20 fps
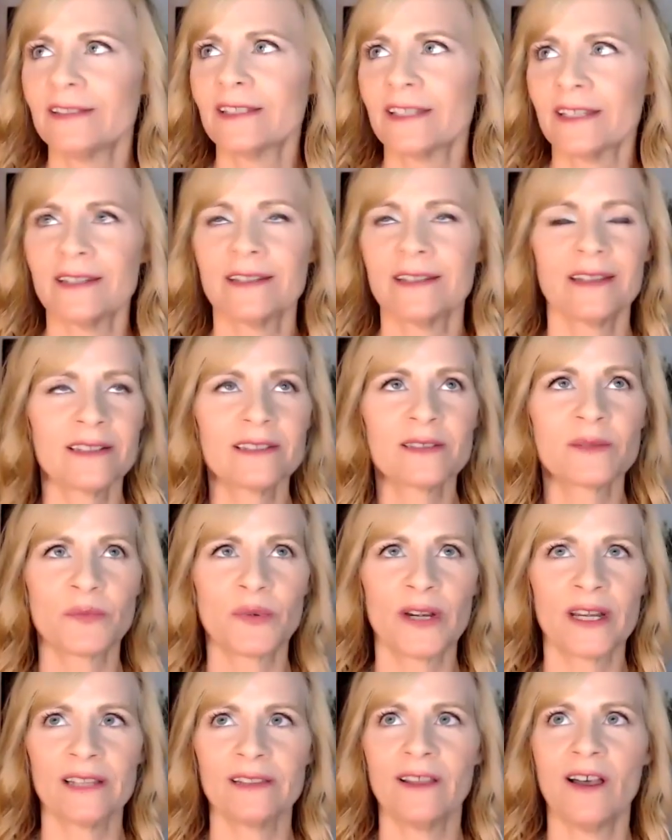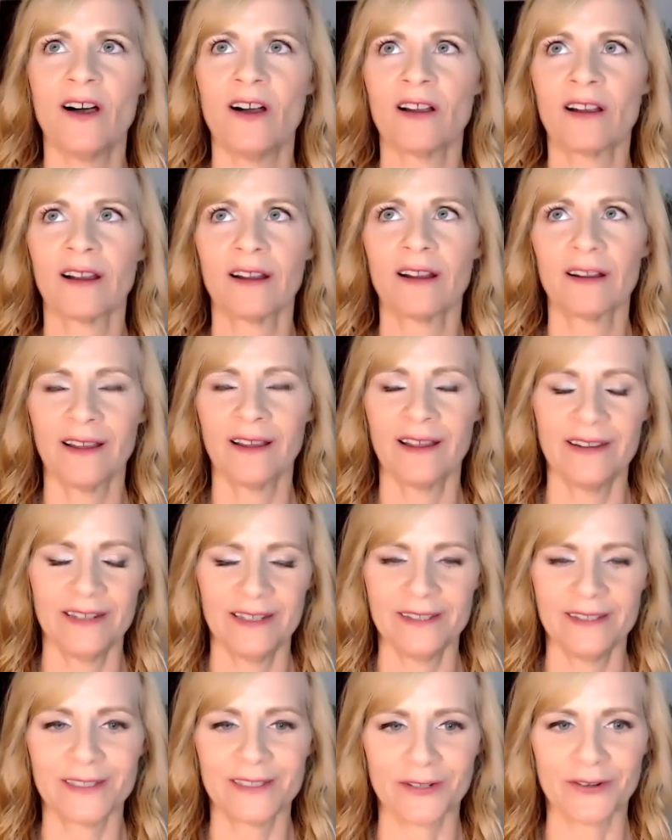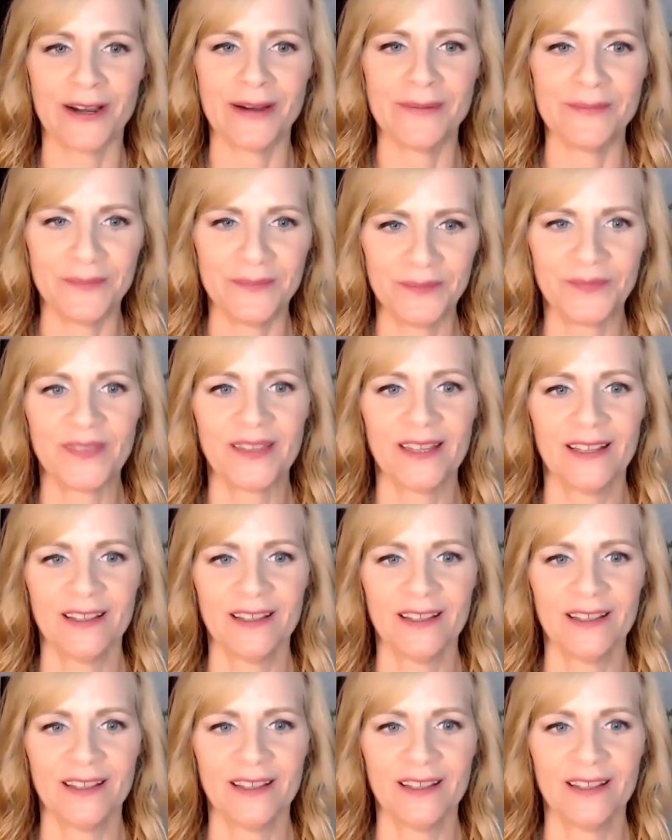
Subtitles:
Mckenzie. It's pretty long on Instagram.